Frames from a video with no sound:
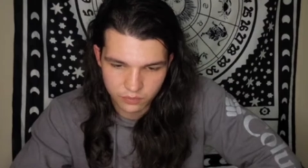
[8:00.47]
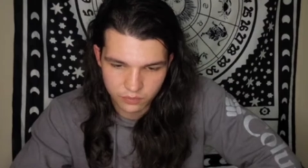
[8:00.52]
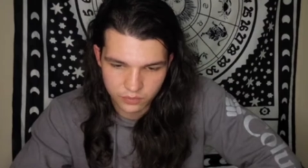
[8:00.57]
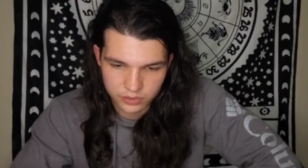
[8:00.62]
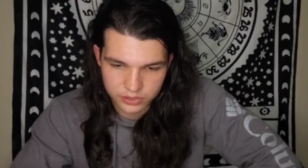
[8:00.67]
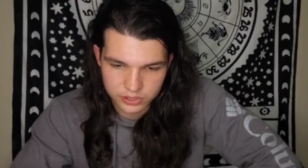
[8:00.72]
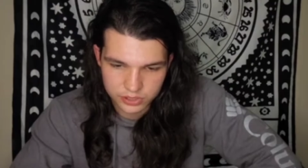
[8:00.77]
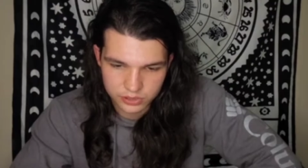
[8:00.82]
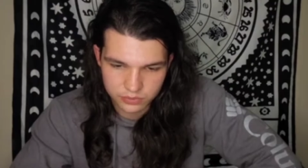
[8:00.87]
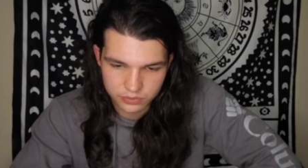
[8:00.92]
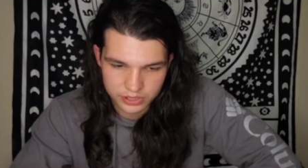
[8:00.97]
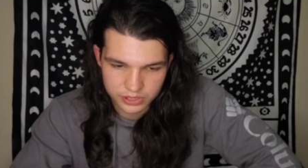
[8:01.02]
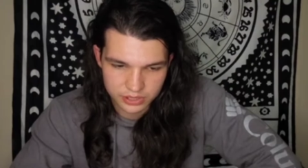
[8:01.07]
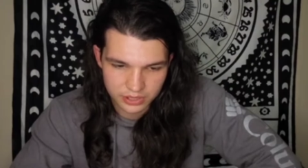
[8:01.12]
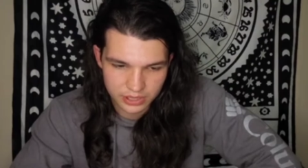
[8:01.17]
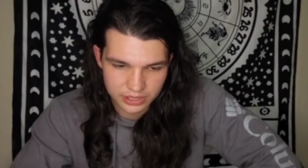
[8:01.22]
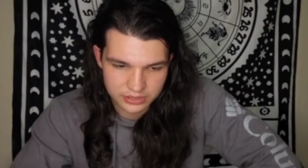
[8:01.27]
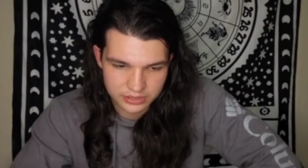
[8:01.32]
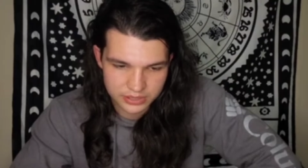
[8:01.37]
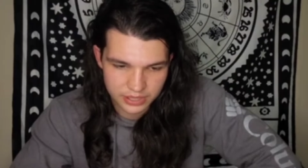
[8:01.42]
when she
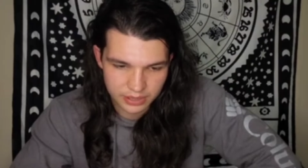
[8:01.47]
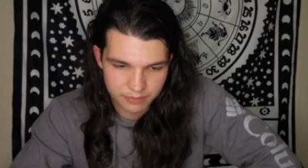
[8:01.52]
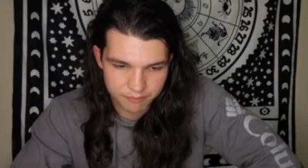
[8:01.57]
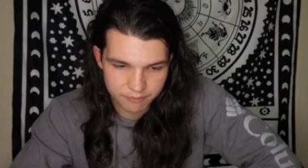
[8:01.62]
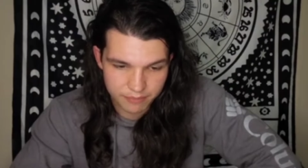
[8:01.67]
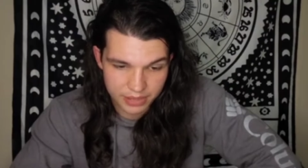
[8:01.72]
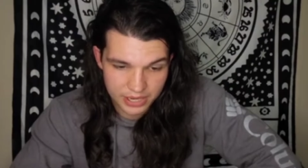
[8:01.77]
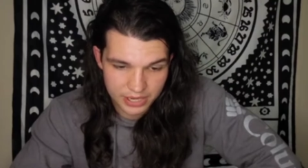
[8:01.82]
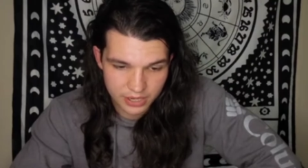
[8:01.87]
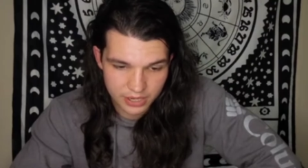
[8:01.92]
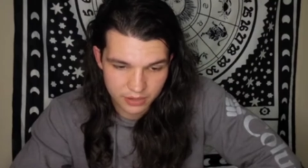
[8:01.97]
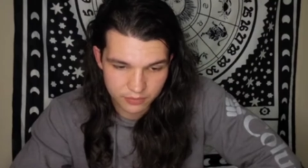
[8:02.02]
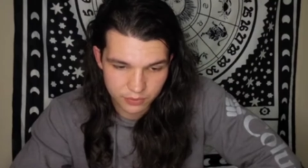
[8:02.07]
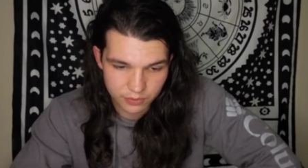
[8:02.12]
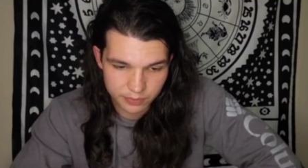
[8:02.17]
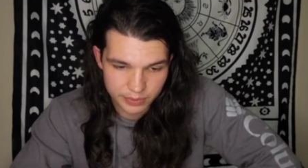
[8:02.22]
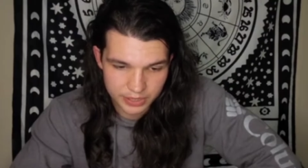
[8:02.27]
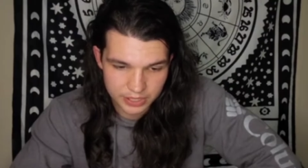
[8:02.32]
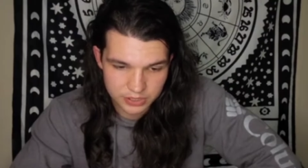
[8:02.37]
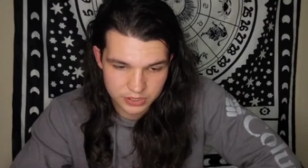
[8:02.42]
realized that many of
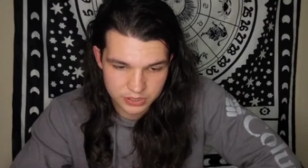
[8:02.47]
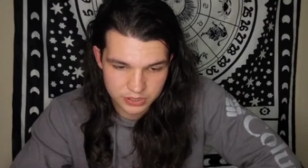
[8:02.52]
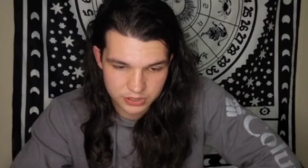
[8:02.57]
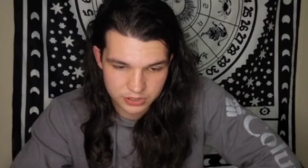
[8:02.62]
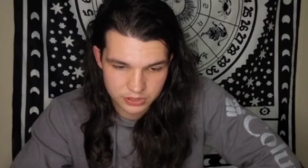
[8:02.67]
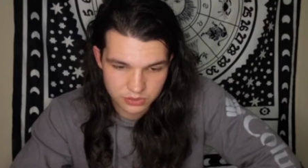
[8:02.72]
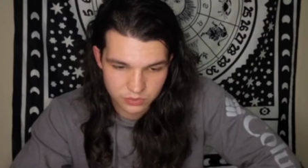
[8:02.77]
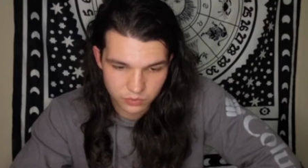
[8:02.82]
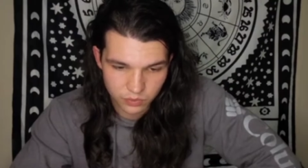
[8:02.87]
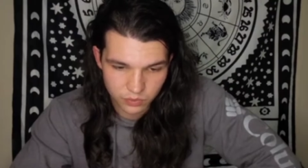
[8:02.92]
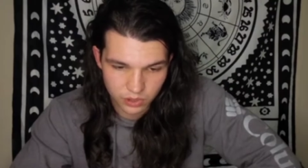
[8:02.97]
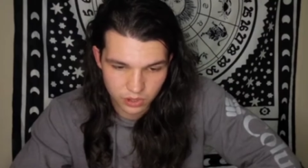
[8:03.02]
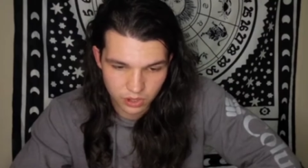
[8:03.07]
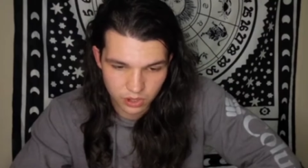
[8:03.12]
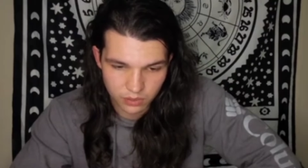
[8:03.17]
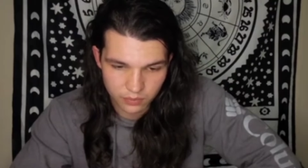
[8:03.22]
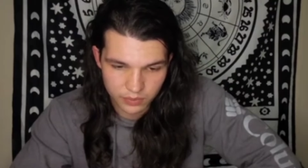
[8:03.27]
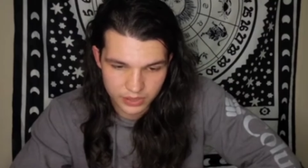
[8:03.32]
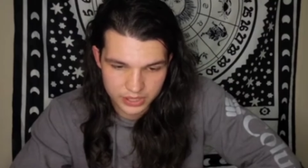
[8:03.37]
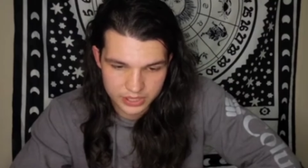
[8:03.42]
her patients were
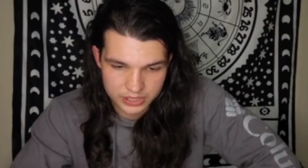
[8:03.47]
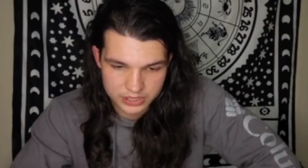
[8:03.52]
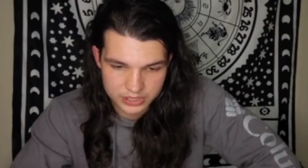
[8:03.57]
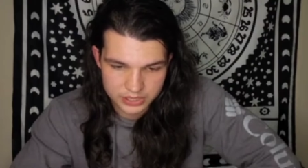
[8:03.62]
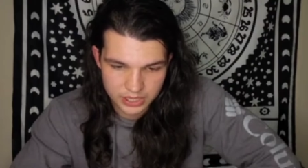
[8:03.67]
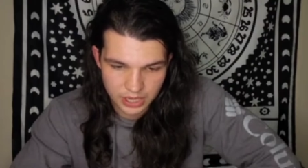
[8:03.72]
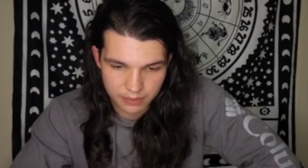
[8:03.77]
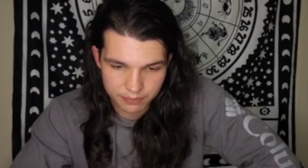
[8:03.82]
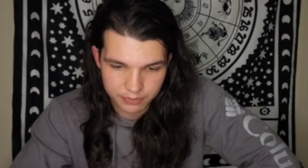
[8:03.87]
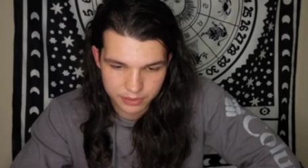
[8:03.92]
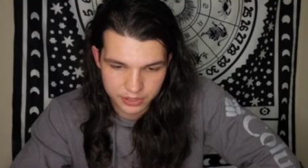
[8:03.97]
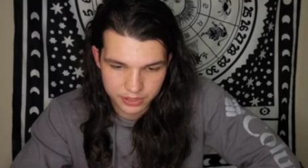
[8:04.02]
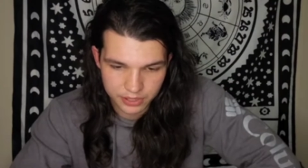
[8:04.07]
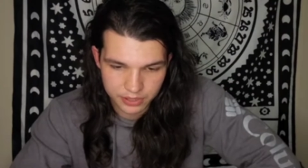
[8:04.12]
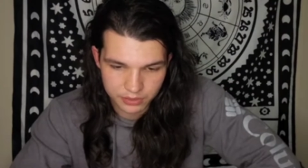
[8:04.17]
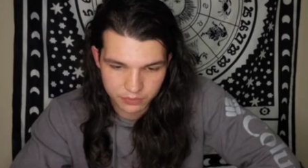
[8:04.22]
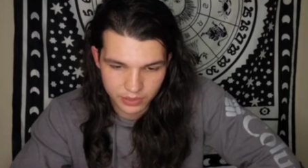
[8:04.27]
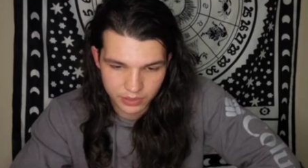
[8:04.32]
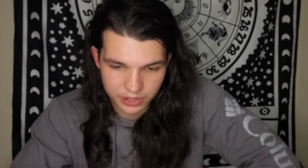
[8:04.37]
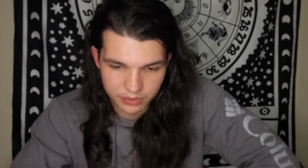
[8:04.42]
already shopping
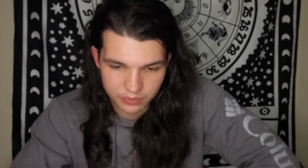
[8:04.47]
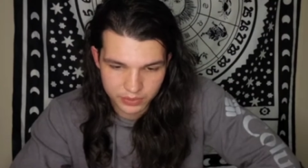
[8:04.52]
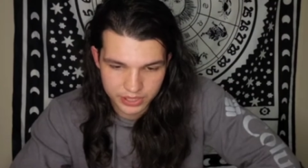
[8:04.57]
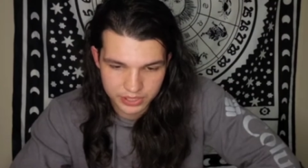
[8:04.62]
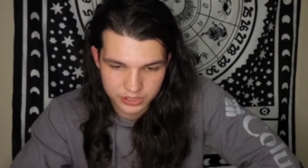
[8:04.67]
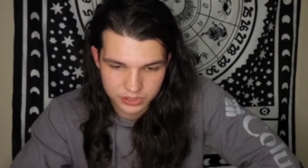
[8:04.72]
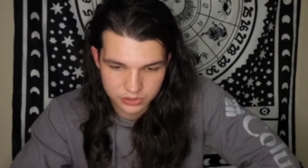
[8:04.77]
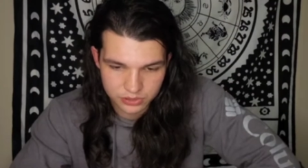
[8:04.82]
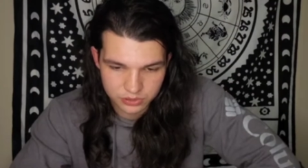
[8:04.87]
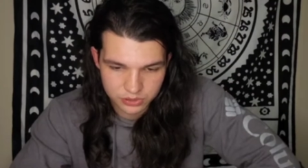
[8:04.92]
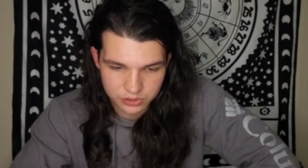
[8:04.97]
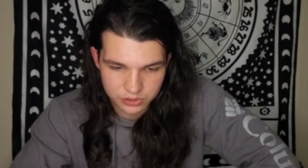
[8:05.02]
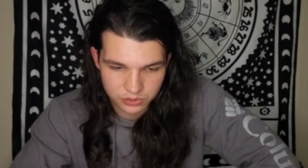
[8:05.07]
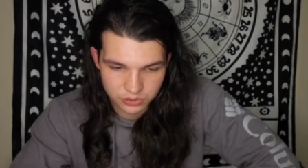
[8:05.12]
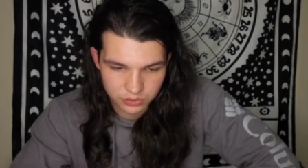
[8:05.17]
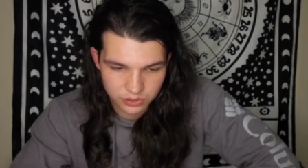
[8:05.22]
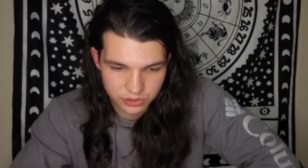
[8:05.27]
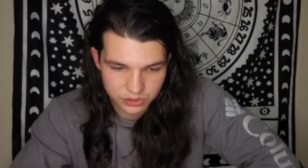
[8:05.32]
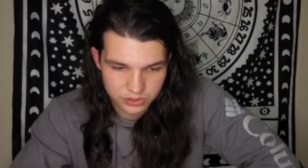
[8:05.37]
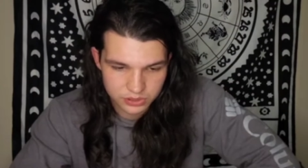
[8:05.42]
in recreational
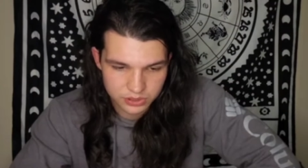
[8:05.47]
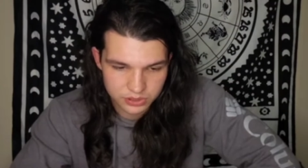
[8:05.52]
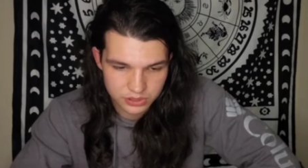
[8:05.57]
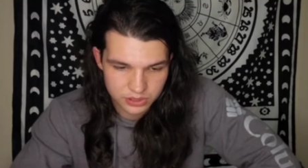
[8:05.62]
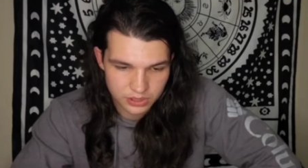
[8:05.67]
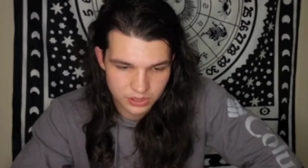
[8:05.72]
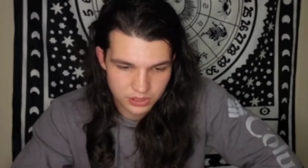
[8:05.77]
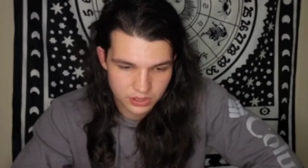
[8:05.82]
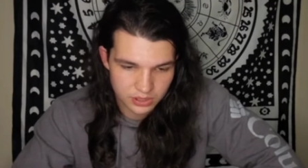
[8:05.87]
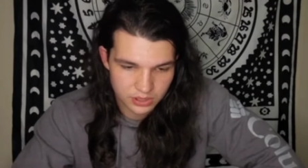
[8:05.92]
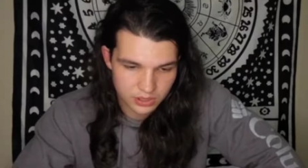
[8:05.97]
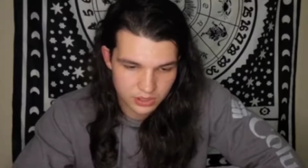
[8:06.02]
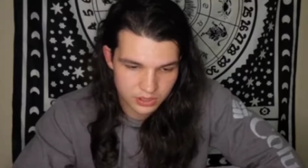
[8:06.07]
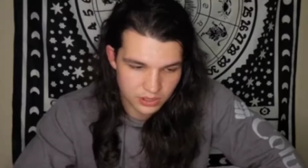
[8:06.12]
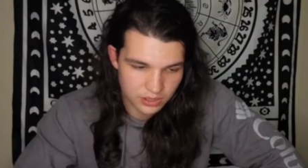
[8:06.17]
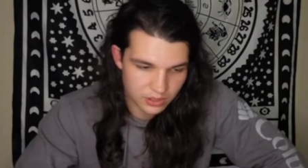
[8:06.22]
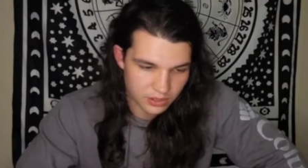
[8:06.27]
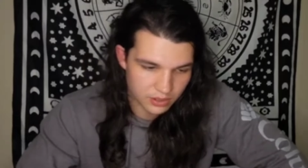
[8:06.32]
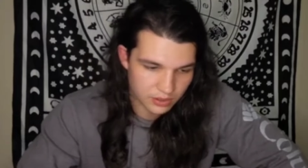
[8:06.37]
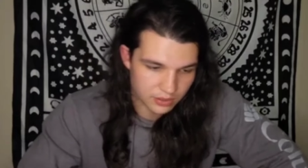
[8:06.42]
stores
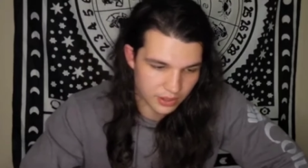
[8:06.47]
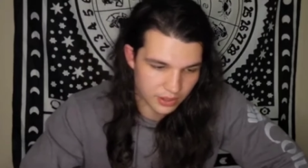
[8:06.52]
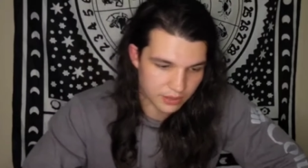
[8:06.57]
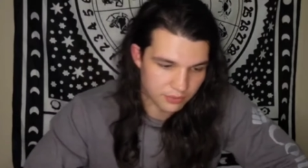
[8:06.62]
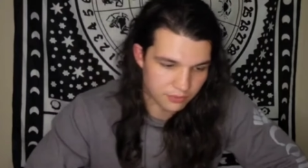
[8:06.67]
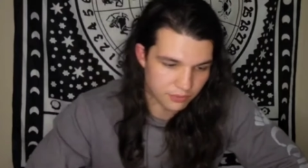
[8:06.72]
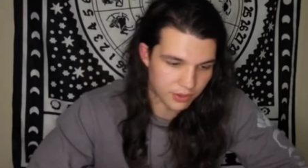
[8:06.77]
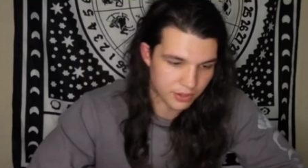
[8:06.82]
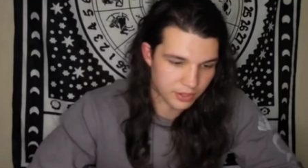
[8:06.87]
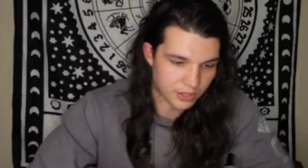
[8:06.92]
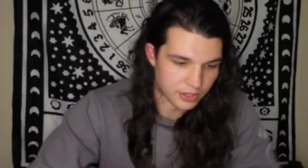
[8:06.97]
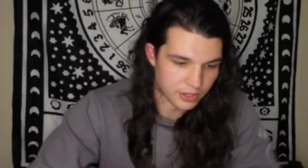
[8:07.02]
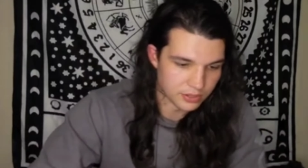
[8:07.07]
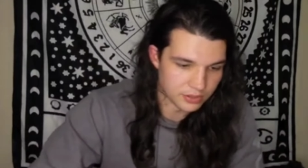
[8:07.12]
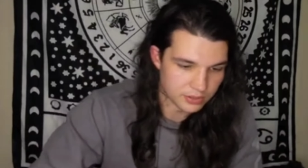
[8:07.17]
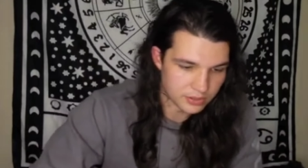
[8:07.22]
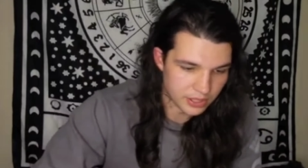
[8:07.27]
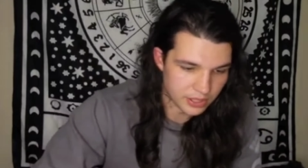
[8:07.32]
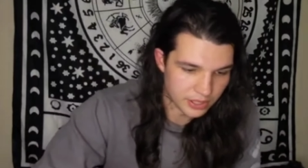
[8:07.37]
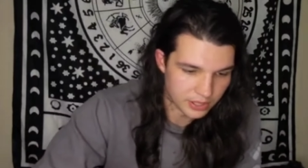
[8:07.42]
that's fucking
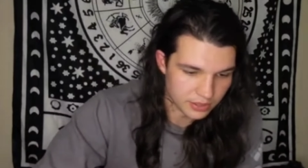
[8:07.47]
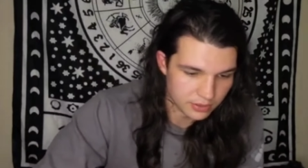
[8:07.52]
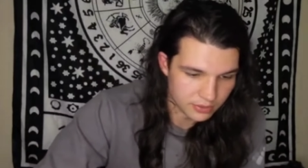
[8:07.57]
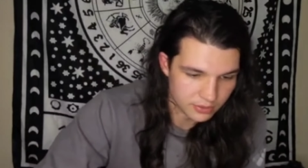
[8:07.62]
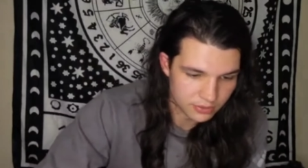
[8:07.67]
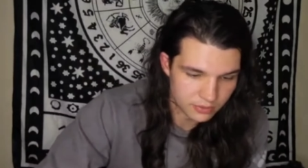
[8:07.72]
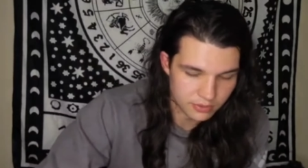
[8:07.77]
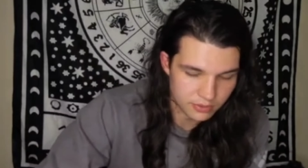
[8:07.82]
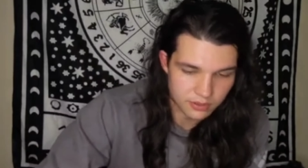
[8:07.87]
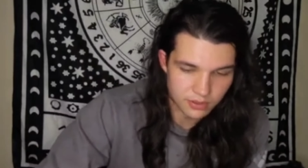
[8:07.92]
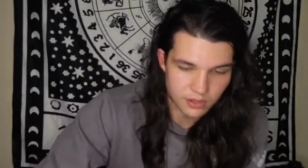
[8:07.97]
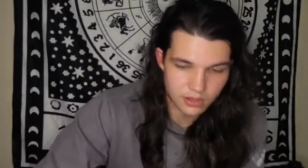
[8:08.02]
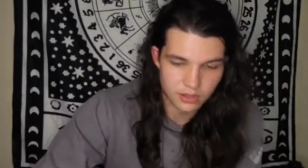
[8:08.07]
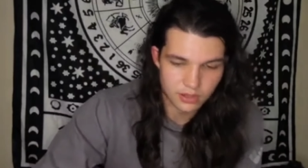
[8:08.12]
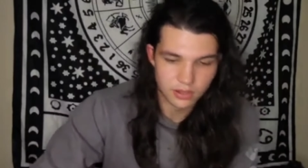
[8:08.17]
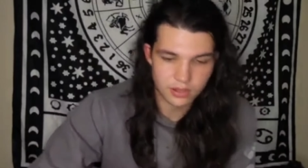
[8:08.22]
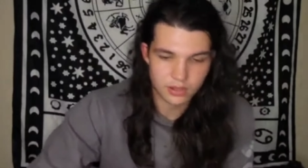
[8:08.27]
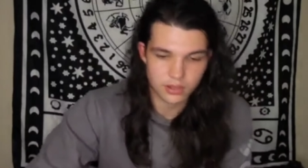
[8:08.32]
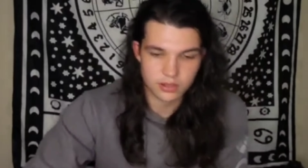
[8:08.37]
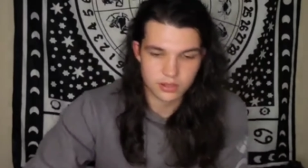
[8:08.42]
insane
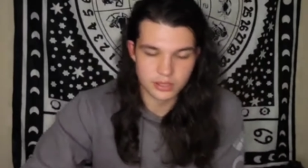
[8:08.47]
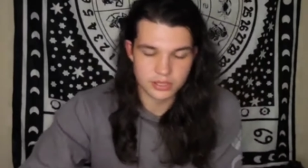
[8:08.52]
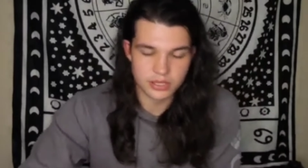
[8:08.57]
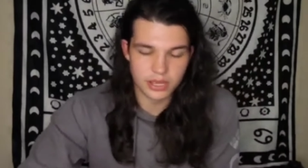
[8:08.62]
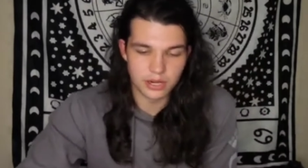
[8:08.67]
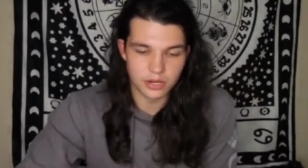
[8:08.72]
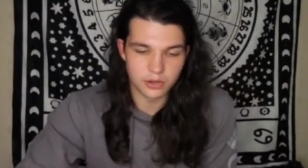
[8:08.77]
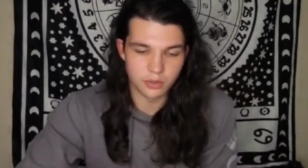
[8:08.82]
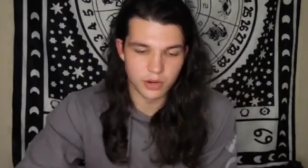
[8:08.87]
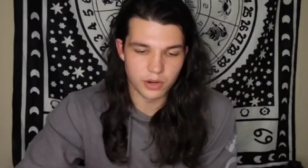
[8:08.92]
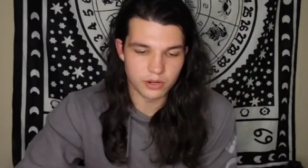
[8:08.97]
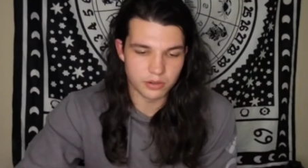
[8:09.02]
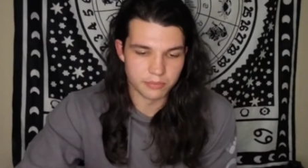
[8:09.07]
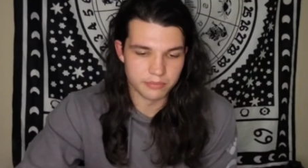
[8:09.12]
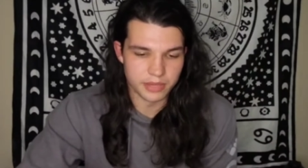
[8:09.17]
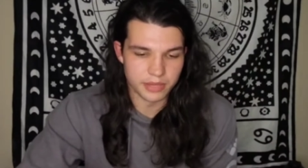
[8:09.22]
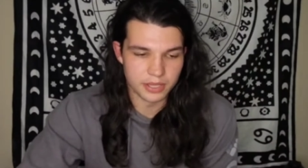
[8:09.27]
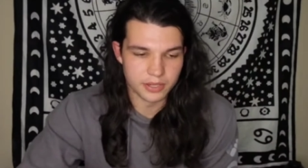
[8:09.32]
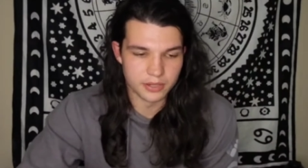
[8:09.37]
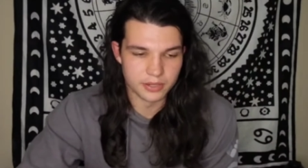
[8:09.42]
yeah you're
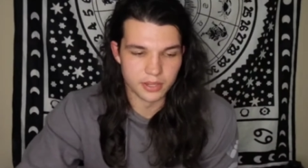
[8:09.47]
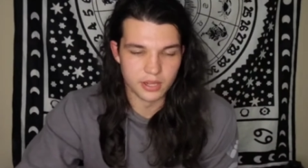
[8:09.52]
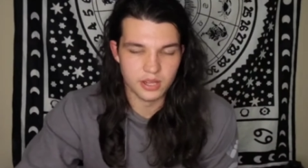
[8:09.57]
welcome man